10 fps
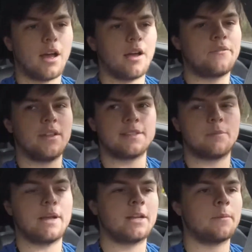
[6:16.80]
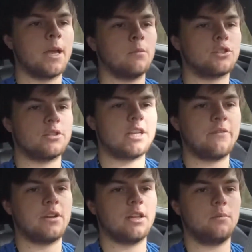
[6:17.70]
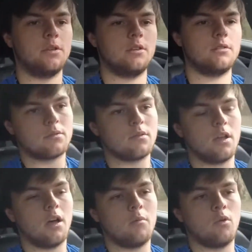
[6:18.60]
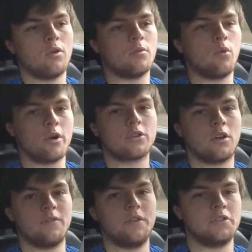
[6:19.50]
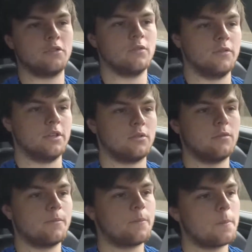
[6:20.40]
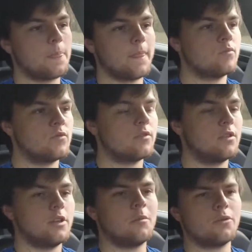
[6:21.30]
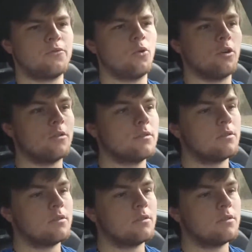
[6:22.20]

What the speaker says: I feel like the backup camera should definitely be a more worked on feature of the vehicle. Number 4,